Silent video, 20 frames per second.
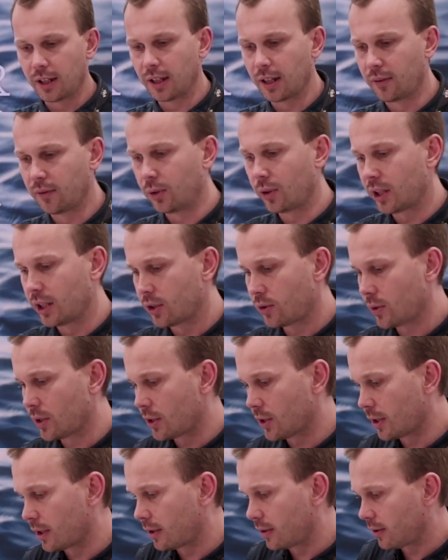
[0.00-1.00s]
If you're
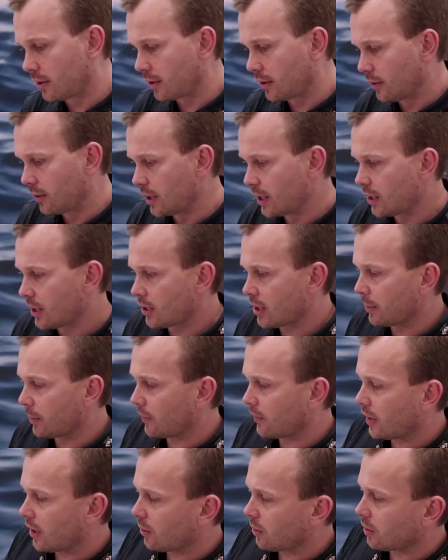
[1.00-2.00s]
interested, these are some
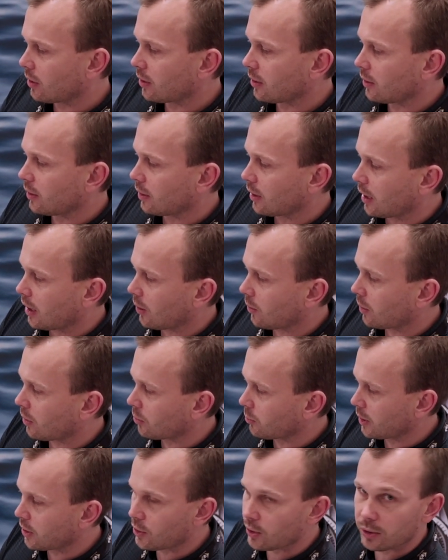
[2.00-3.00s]
of our
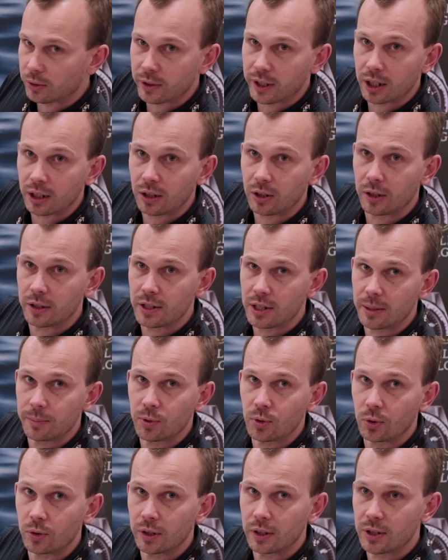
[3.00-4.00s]
original kind of
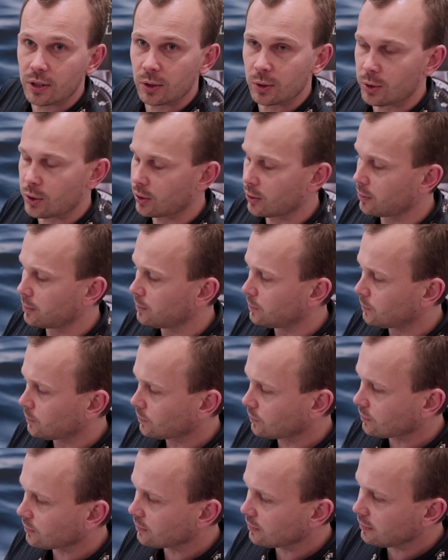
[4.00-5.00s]
concept drawings also,
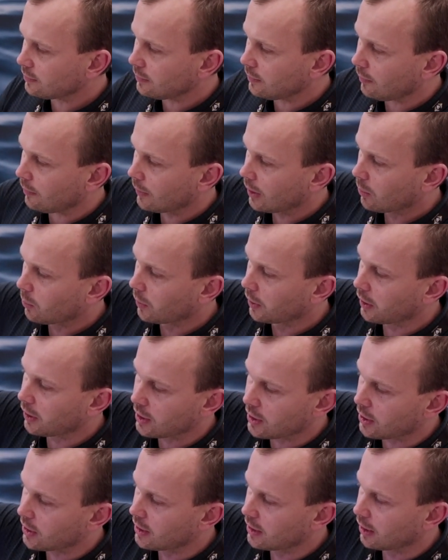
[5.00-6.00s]
where you
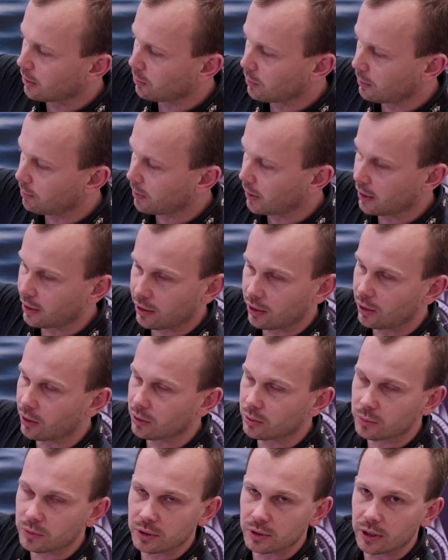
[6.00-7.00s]
can see that we played
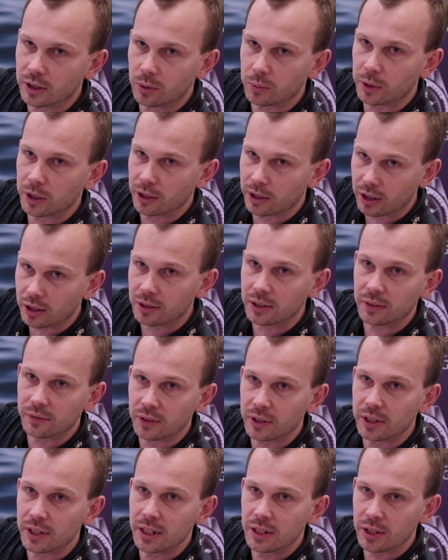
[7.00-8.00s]
along, with a lot of
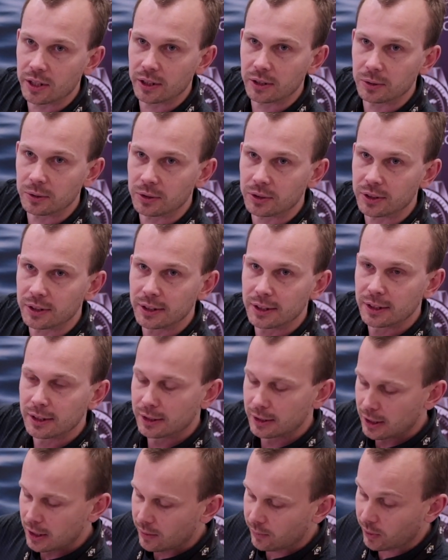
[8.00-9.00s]
different details.
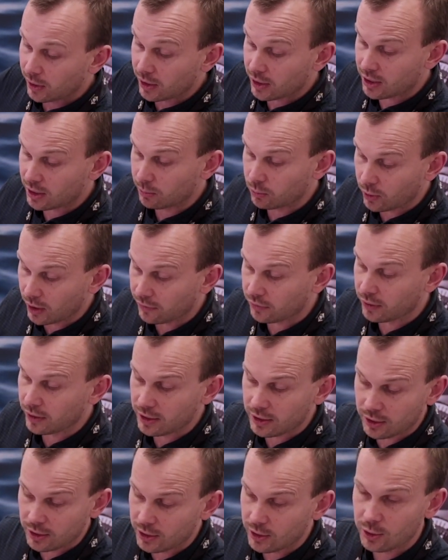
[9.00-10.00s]
There's some
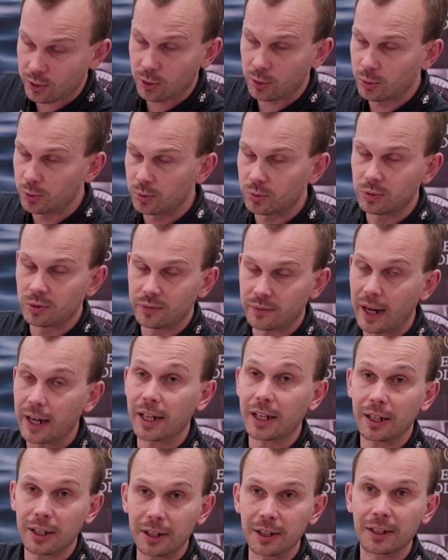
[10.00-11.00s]
references to
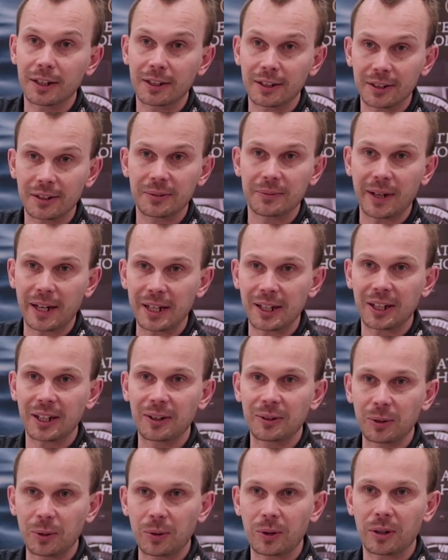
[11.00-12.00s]

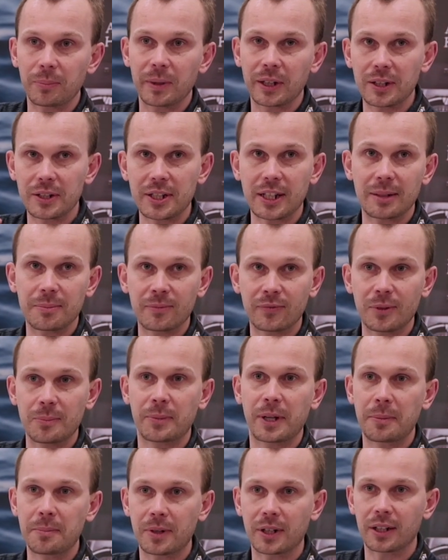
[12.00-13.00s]
Viking lore, because I'm
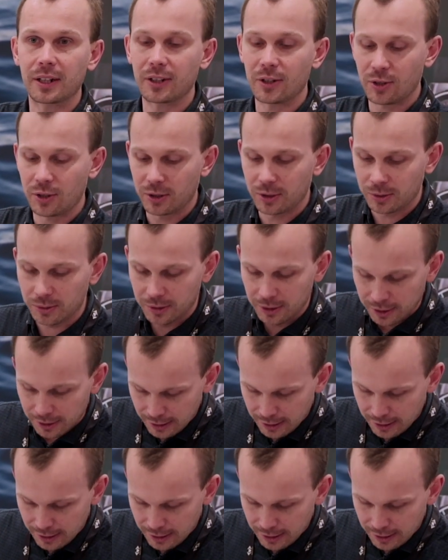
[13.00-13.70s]
from Denmark. So